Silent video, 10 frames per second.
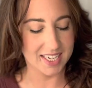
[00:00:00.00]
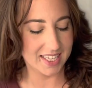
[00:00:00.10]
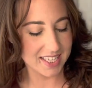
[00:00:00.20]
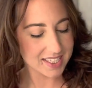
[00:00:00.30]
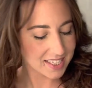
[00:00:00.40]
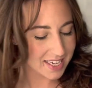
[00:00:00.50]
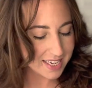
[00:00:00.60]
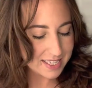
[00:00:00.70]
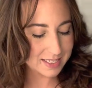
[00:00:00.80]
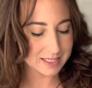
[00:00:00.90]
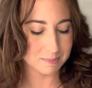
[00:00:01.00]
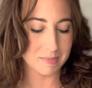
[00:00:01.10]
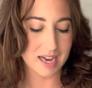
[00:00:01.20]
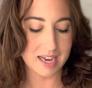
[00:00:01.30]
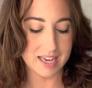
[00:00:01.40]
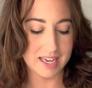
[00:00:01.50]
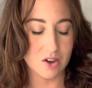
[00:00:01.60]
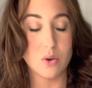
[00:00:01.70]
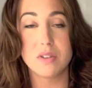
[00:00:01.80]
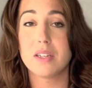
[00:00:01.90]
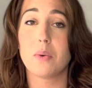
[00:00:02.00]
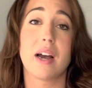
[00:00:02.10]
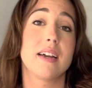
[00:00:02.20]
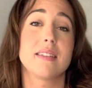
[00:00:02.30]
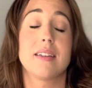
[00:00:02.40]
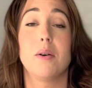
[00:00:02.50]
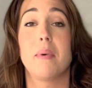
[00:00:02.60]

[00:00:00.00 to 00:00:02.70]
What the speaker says: This is my only YSL